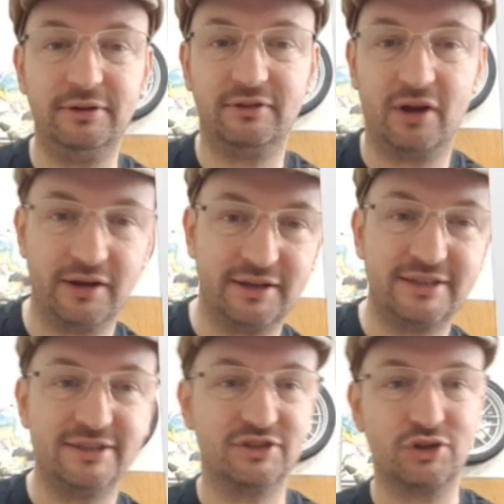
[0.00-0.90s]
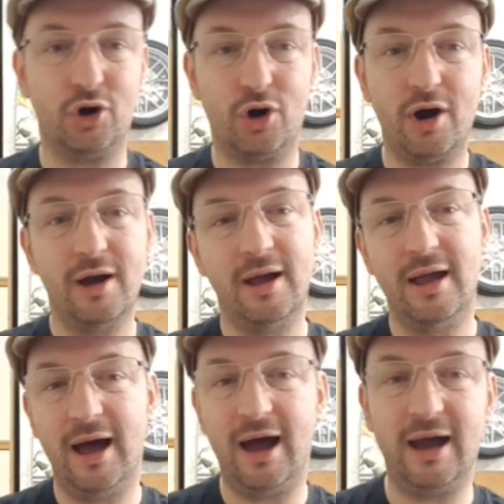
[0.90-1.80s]
You've got a decent score,
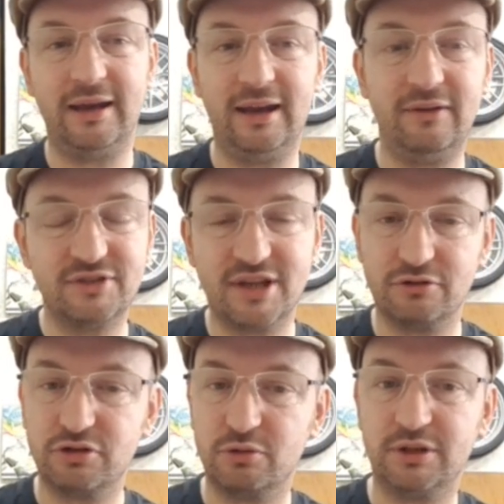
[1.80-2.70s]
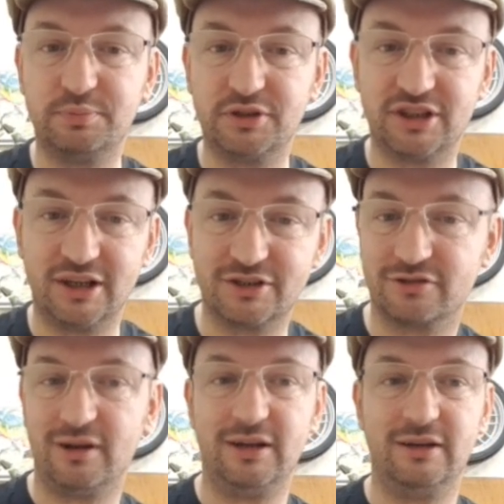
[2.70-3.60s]
and it even tells you which particular
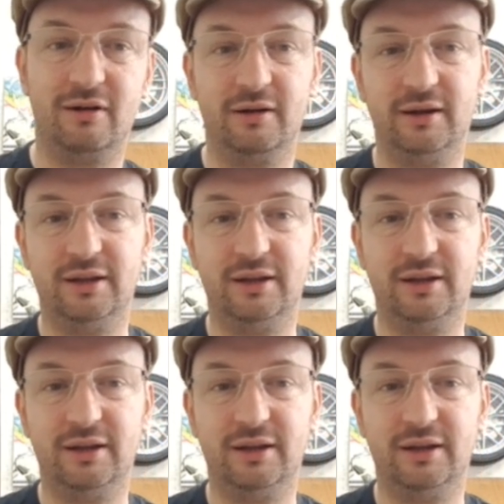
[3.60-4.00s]
screen you're on.